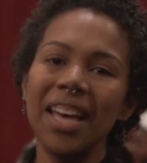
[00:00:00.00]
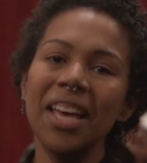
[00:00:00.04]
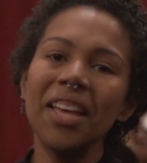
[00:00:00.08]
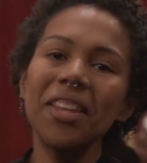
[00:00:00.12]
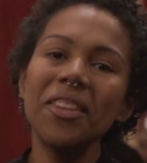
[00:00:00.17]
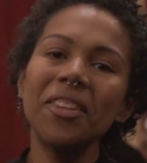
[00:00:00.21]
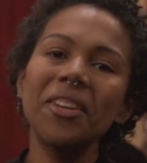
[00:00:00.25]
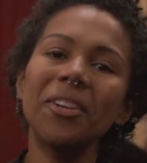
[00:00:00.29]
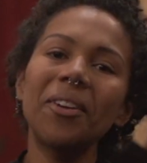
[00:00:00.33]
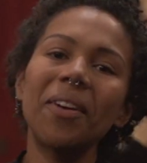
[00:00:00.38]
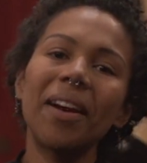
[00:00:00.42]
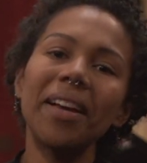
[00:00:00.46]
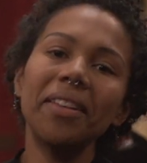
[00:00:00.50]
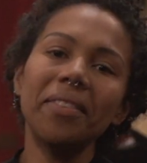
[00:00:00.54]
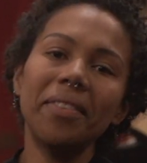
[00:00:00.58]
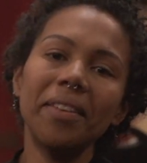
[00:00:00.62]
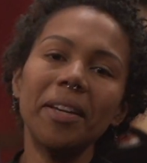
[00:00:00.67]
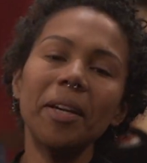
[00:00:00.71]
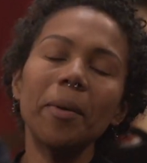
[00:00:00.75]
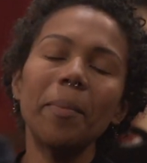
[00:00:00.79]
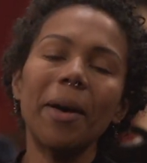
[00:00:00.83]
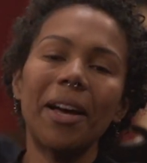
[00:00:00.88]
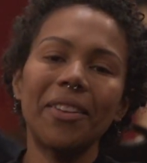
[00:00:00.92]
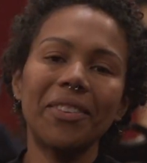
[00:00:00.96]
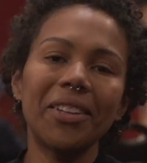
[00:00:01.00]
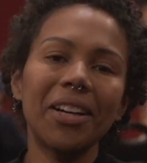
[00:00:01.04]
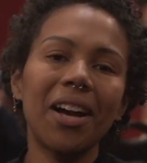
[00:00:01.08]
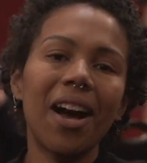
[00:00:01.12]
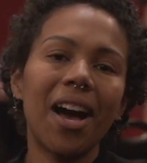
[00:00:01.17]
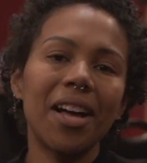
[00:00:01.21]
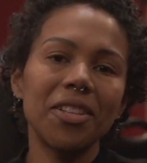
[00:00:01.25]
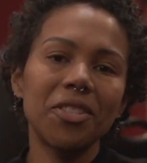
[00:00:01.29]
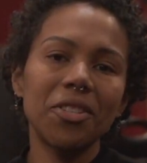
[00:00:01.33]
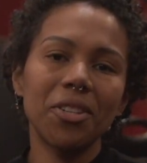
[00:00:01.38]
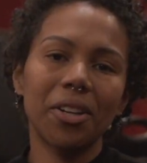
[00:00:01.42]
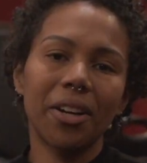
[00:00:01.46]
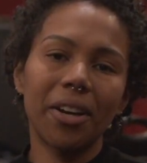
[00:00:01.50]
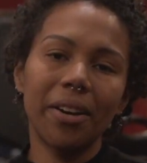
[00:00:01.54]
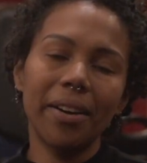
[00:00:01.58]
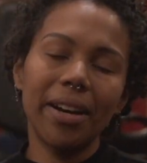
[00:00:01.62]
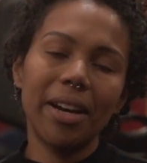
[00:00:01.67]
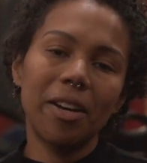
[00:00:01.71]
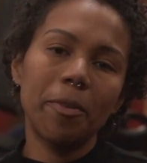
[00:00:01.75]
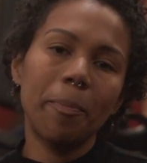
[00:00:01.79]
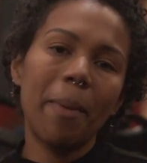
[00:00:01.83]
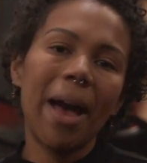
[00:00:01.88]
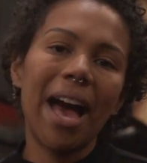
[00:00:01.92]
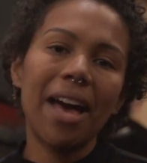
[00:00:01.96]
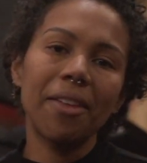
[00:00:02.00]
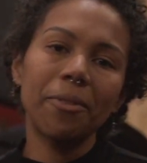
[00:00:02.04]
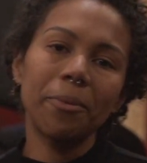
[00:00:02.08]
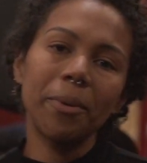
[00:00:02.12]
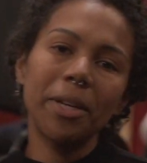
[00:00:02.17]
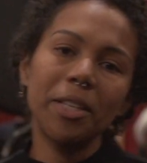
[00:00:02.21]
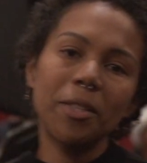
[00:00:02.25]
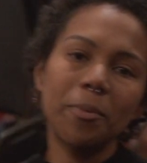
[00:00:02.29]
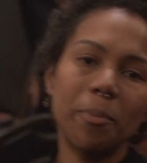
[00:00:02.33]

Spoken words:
The great thing about the Concert Career Pathways